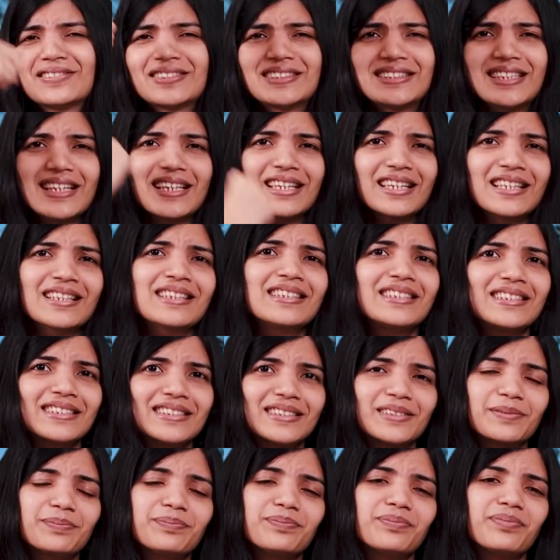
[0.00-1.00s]
It was taking
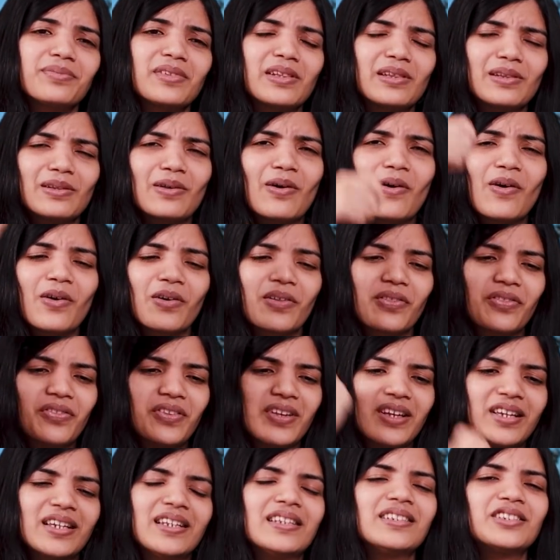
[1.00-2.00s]
this long
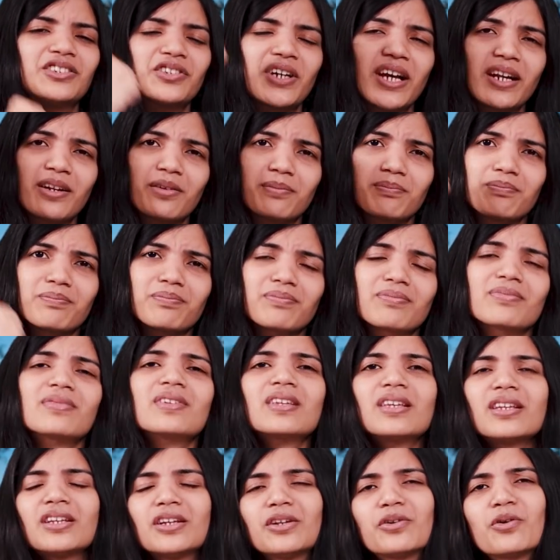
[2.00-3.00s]
thing and trying to
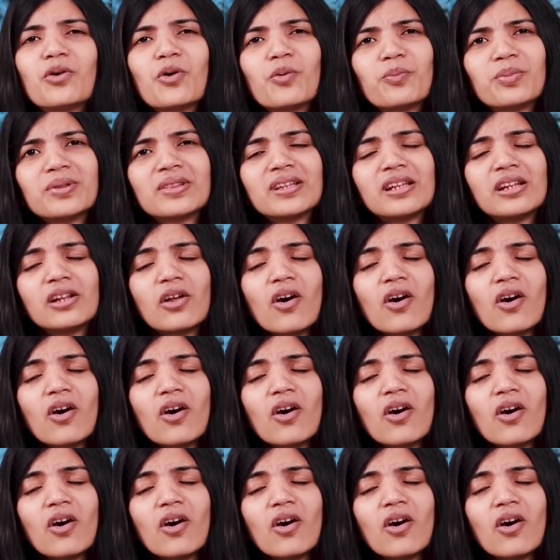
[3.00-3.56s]
you know, open the